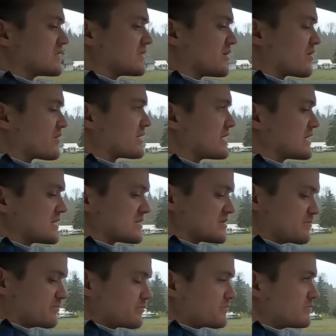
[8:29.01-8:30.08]
there is
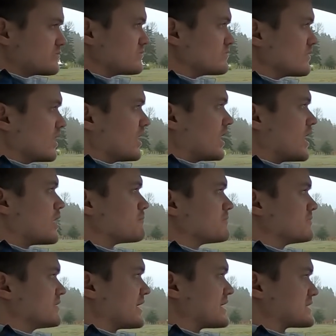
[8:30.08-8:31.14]

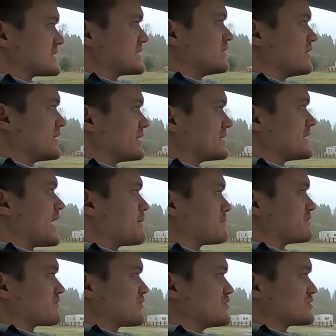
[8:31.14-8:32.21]
that it's still in
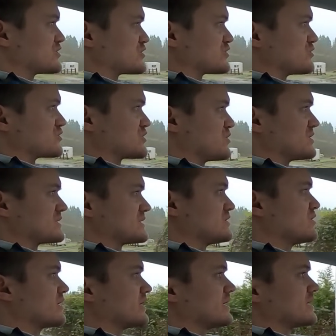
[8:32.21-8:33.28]
adaptive cruise control. So it's still
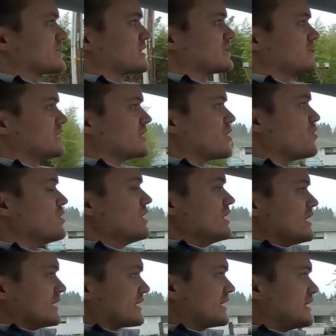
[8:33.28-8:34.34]
gonna,
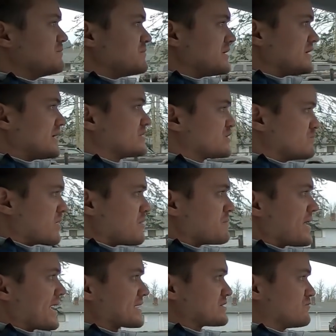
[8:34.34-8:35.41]
keep me to my
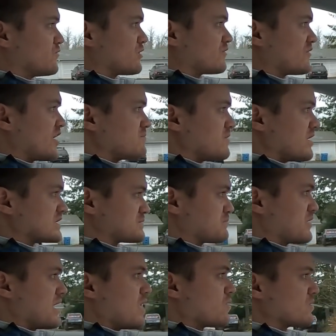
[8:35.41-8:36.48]
max of 45 miles per
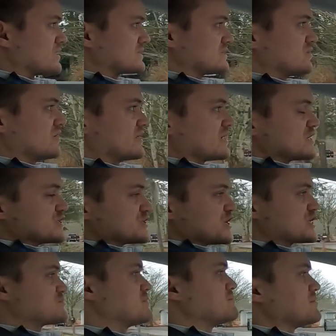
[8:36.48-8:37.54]
hour. It's still gonna
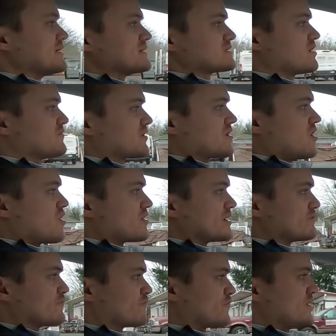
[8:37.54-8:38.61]
adjust me based off the car in
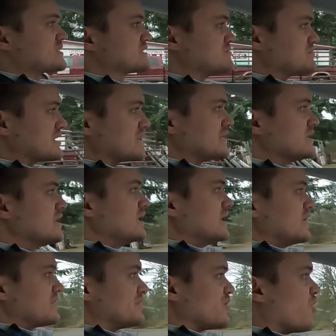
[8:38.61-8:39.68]
front of me.
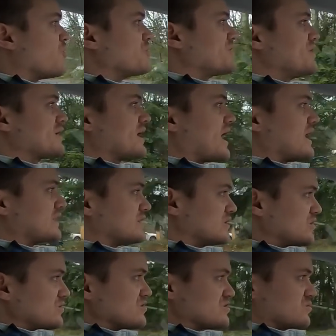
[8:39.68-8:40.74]
The only thing I lose